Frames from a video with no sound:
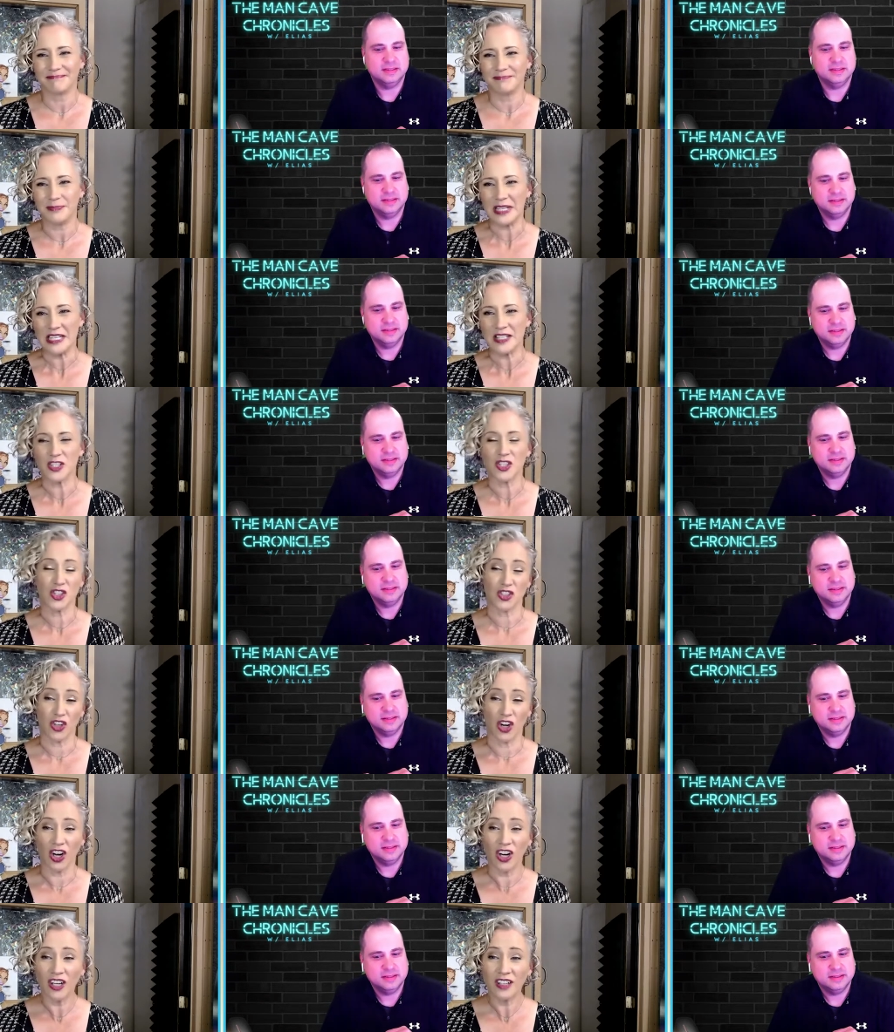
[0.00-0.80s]
Speaker 1: be
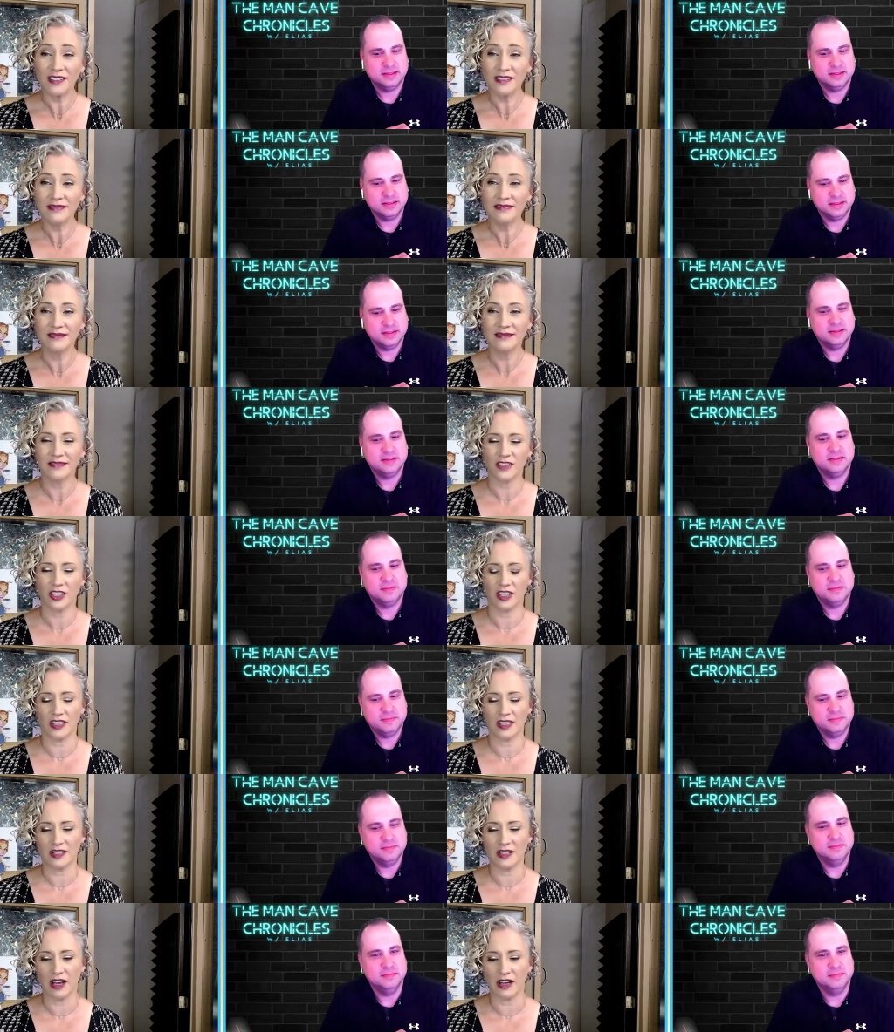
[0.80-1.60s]
strong.
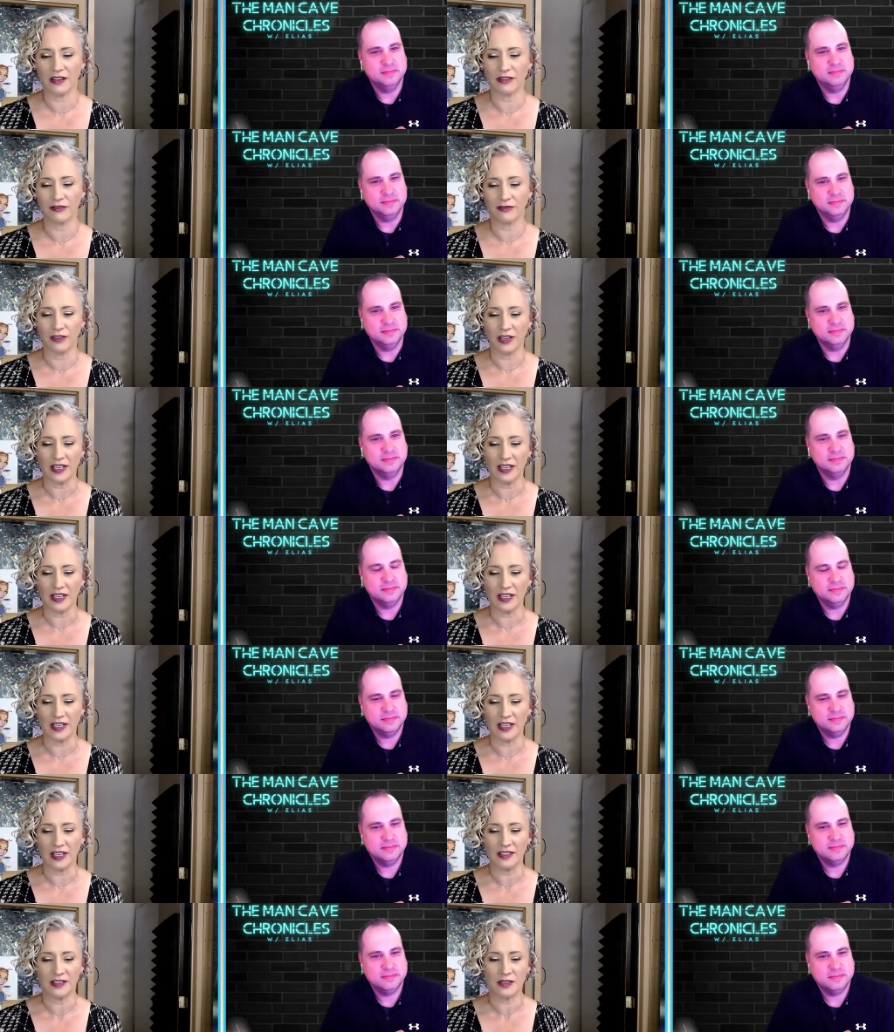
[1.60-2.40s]
She's not mm.
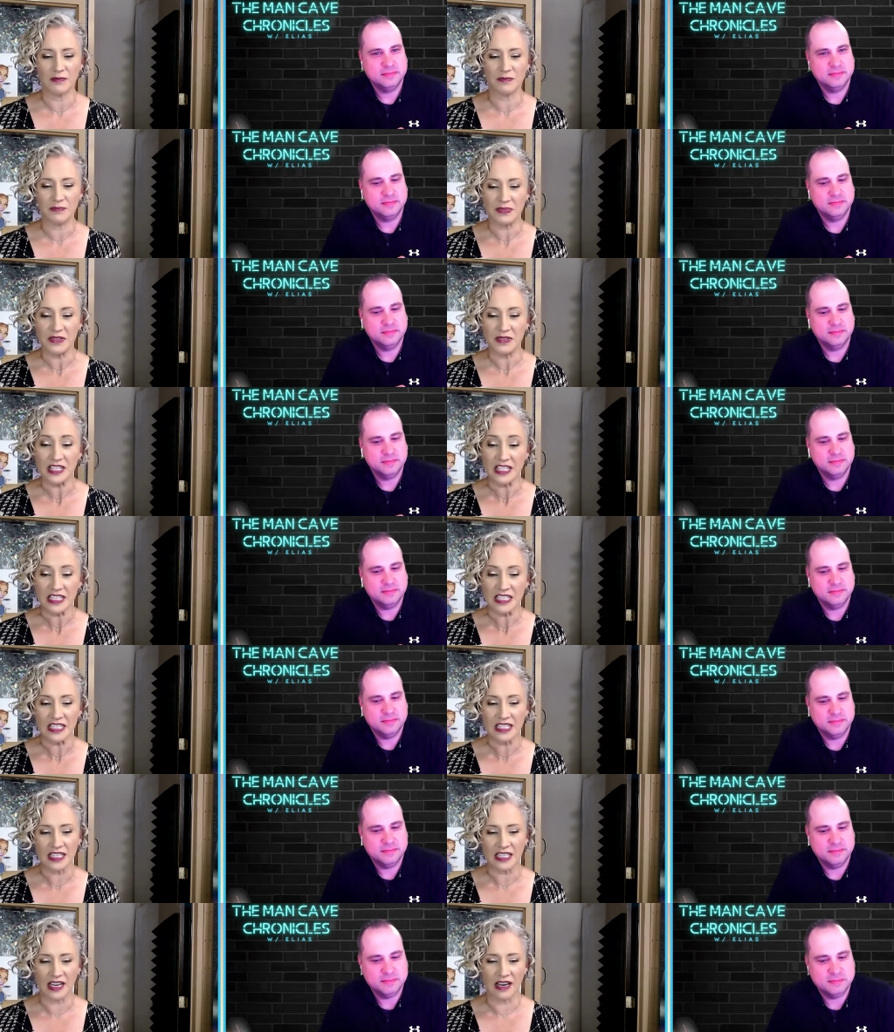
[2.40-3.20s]
afraid to be
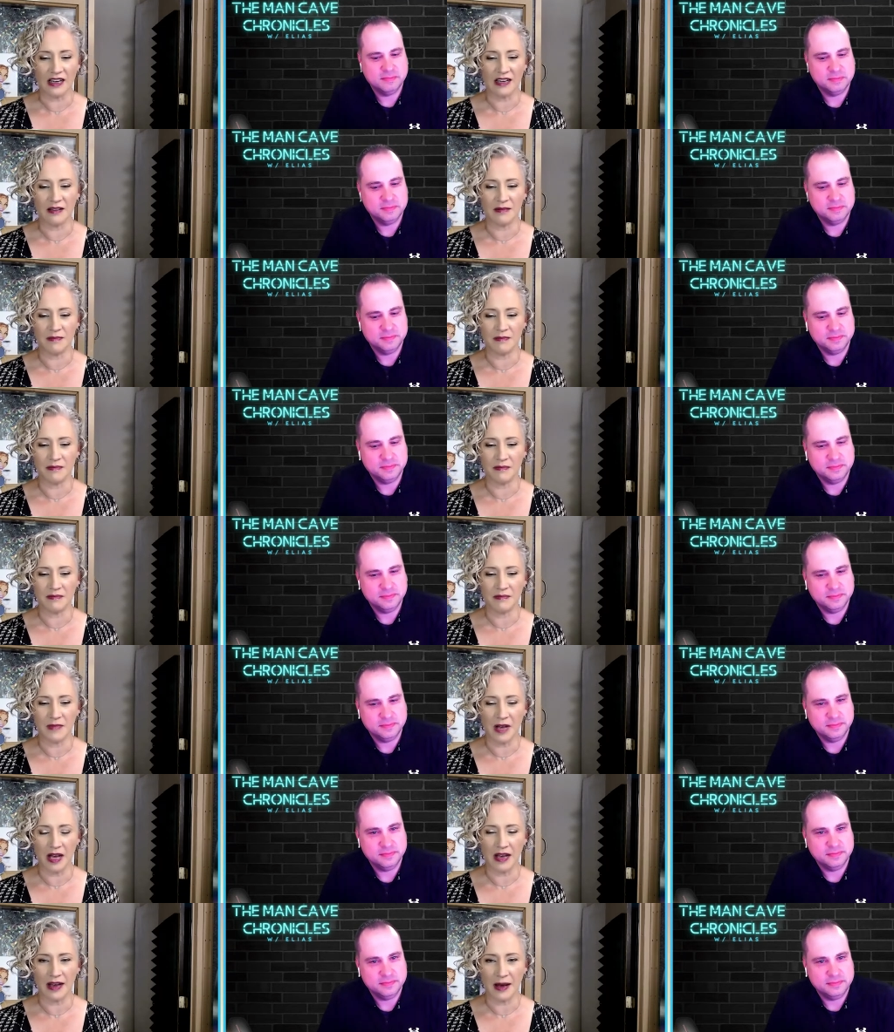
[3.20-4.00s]
um,
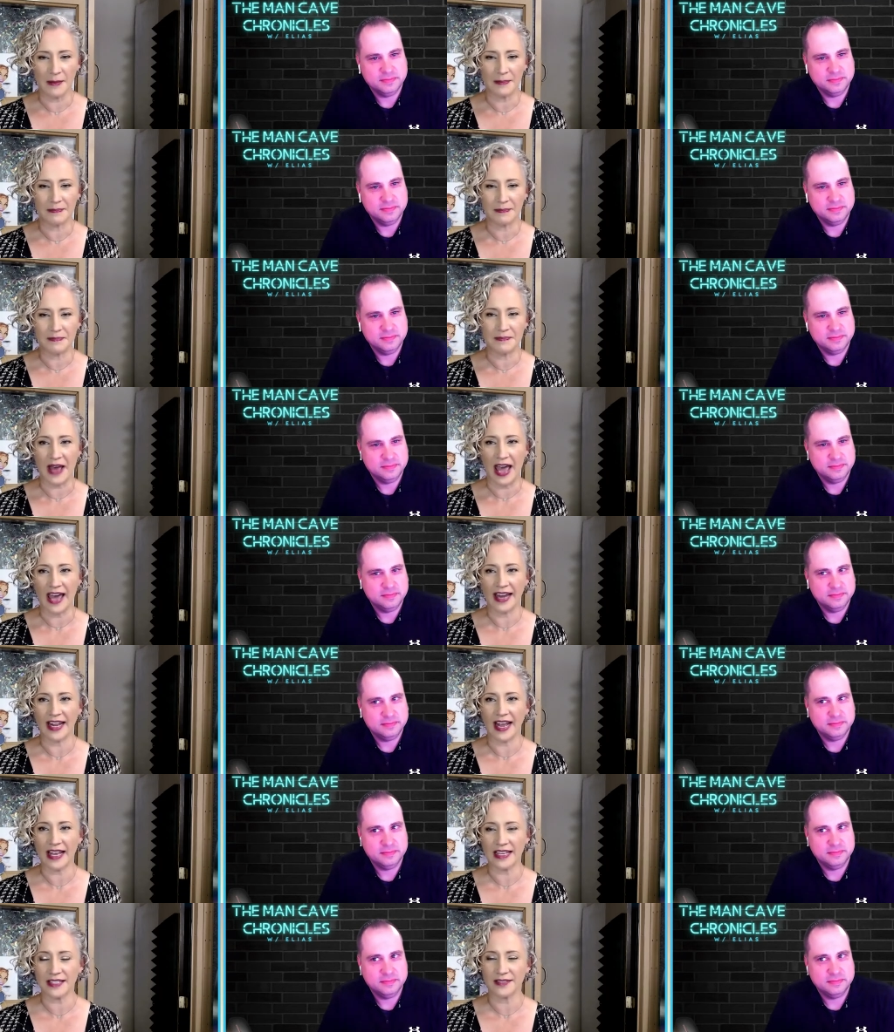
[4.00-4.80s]
a
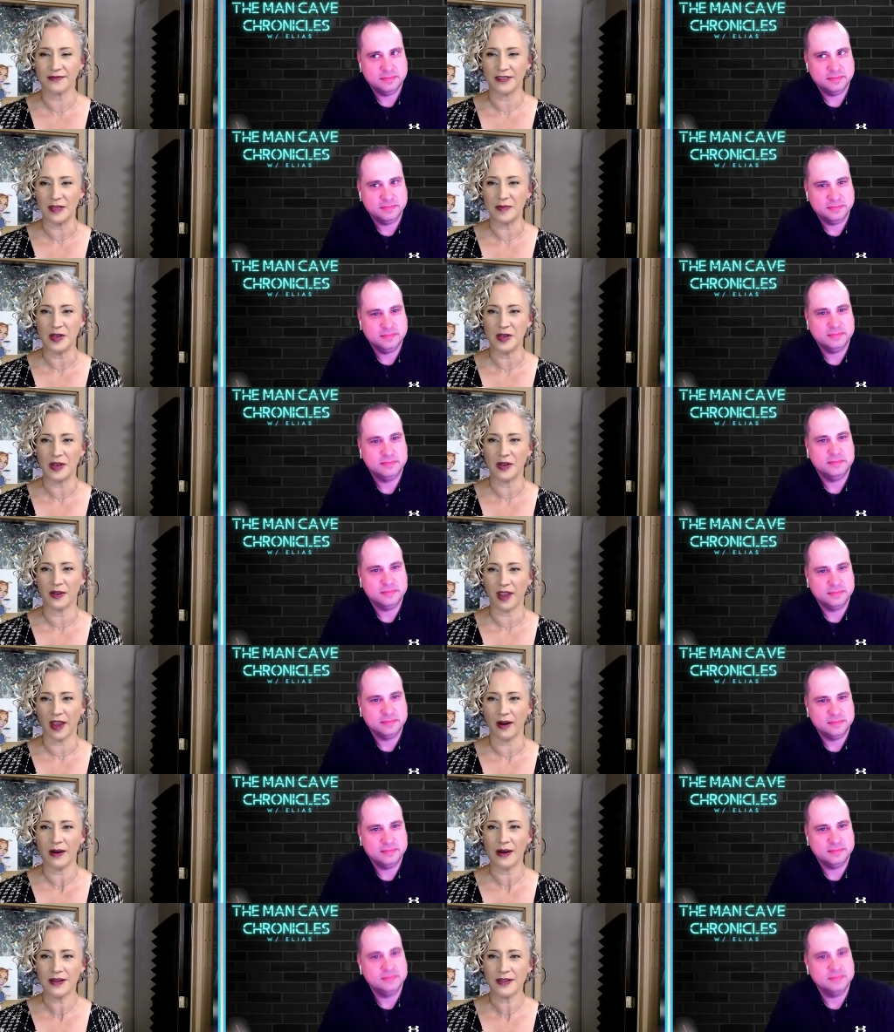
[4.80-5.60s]
badass female
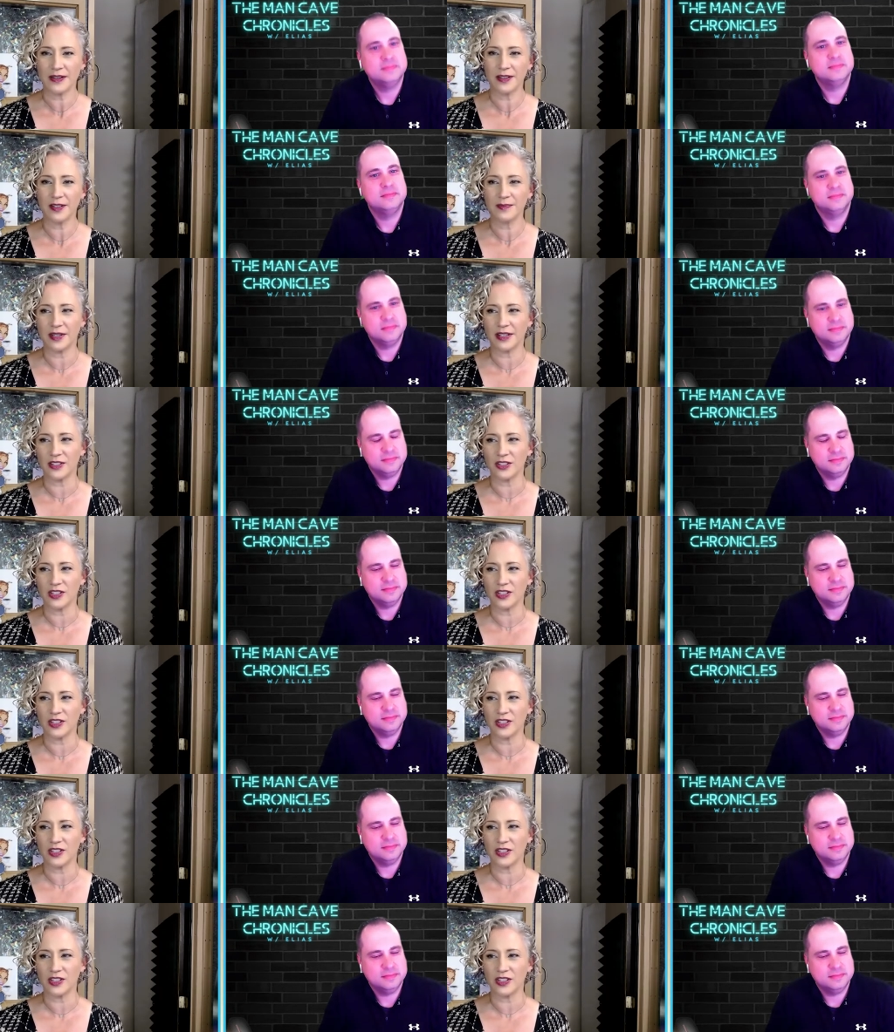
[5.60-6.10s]
character, but